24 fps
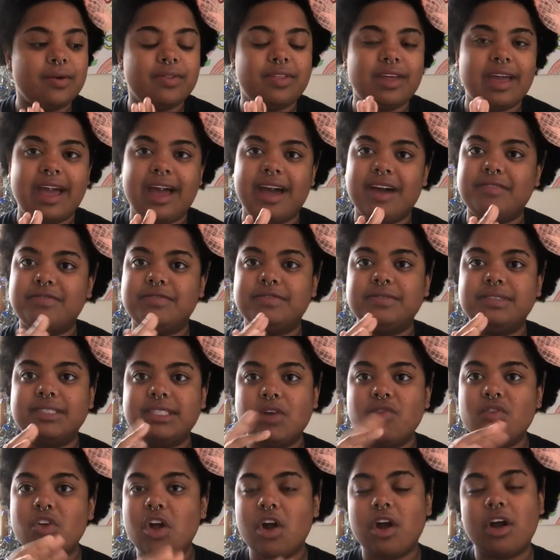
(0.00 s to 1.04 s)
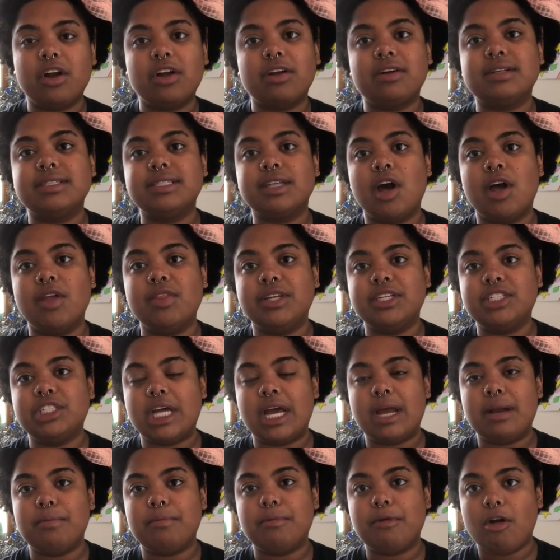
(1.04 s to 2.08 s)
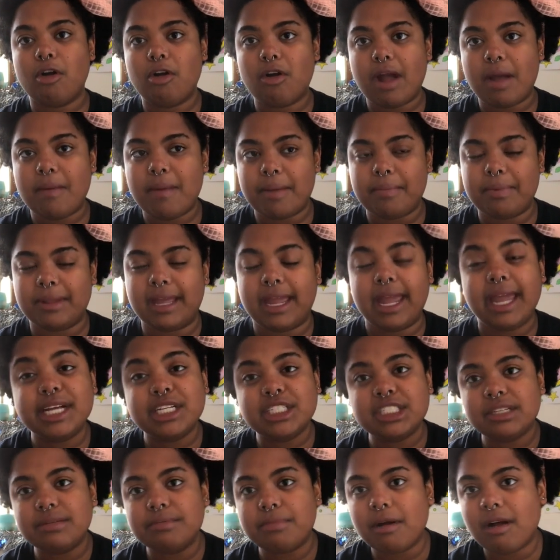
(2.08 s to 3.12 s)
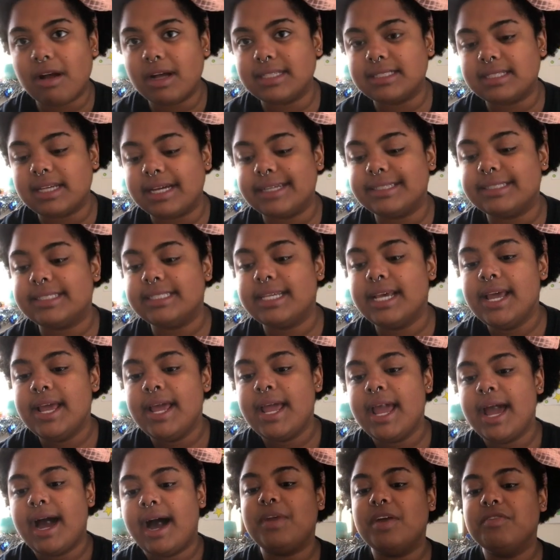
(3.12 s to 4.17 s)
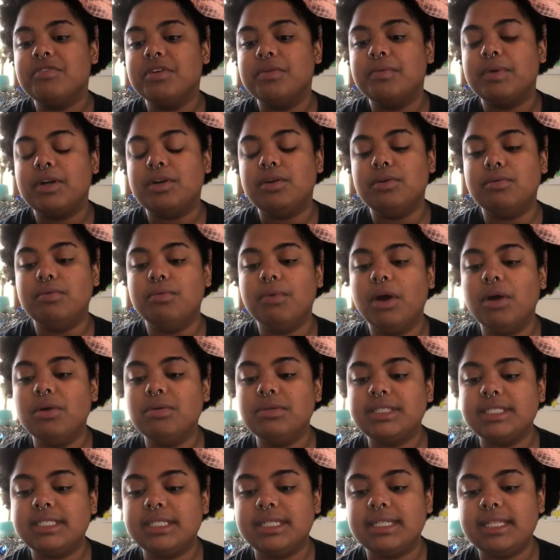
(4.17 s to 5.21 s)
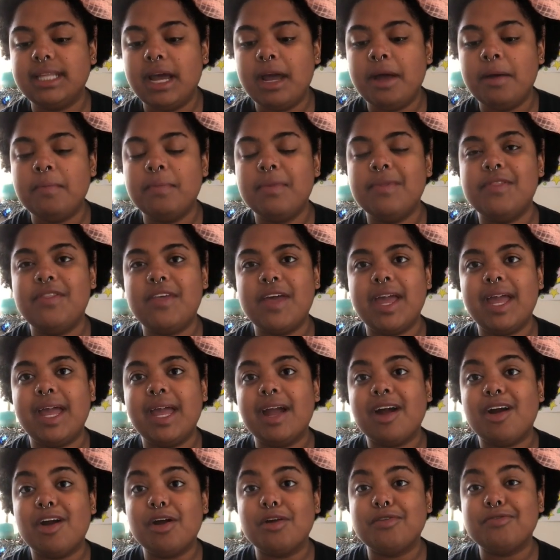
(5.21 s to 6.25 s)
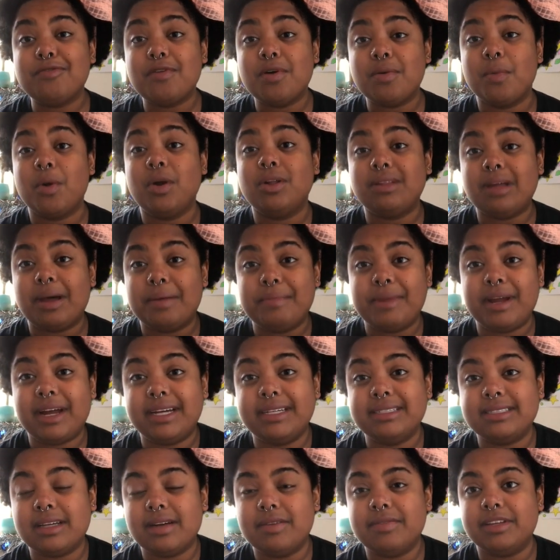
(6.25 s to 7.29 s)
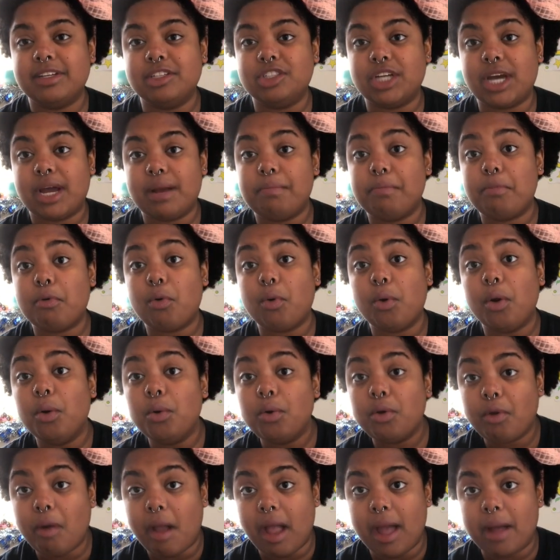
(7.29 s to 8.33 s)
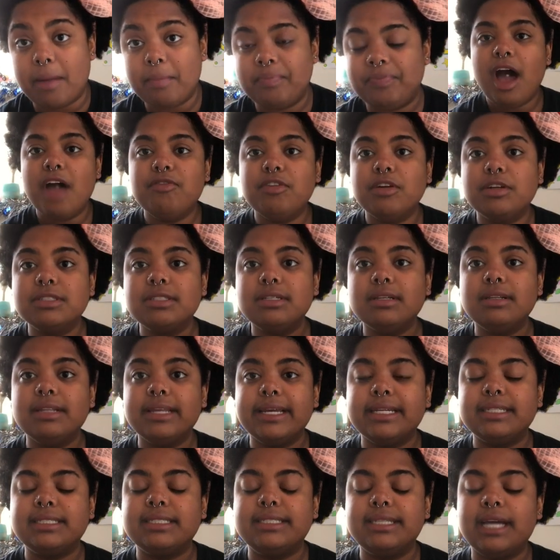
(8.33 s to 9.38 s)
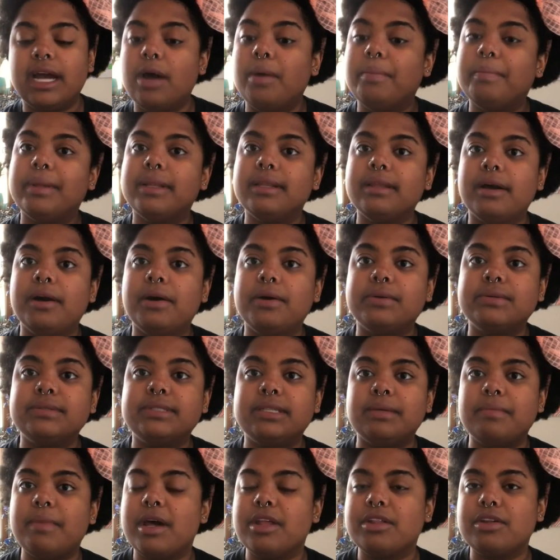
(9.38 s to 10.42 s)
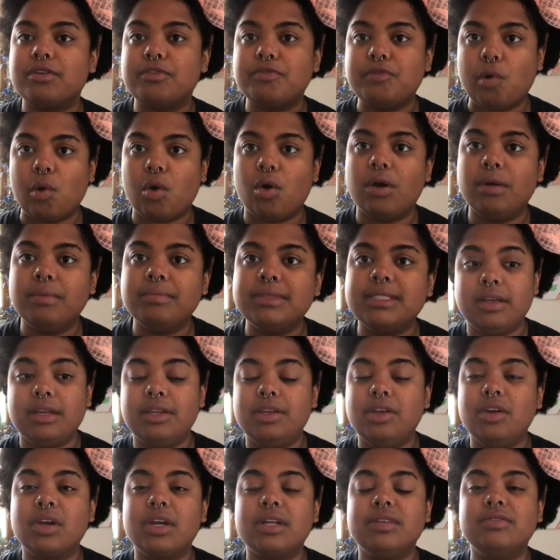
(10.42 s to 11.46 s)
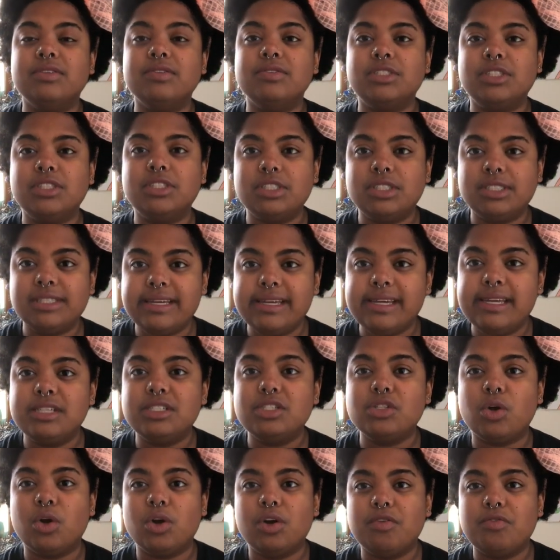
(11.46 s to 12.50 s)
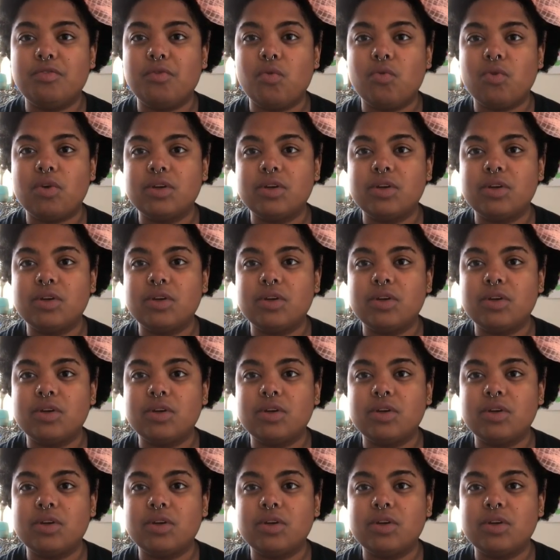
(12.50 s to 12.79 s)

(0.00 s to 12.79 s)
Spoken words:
They have several articles on the JET program application process. Everyone who wrote them, they are former alumni of the JET program. I've also linked down below some other forums and you can see sort of